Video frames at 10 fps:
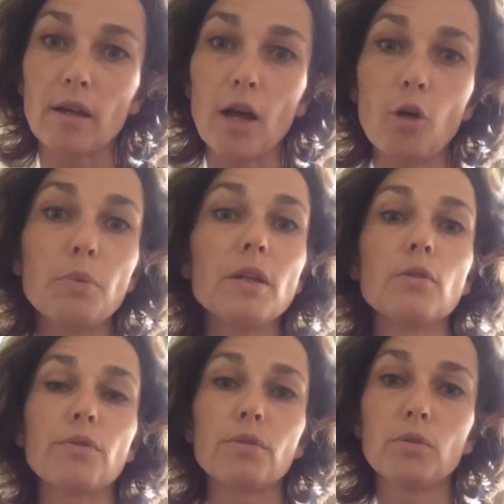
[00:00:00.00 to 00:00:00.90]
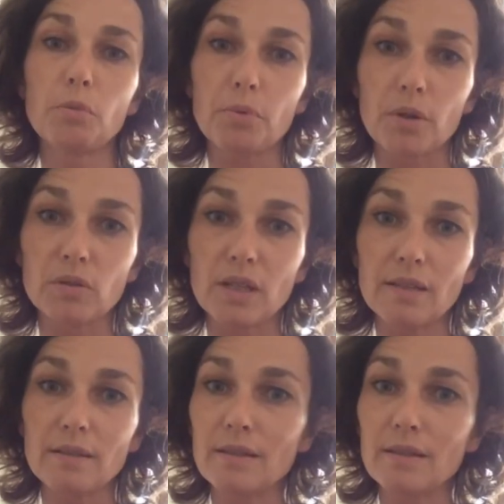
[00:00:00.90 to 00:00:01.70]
helping you through the process.